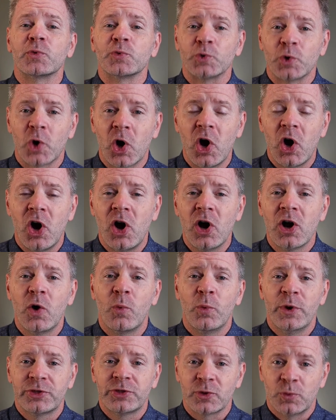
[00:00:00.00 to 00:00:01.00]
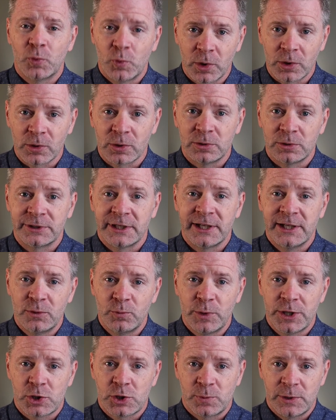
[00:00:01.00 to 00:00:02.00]
wrong with the world in
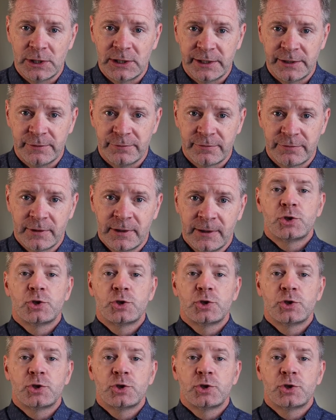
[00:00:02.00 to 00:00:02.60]
which we live.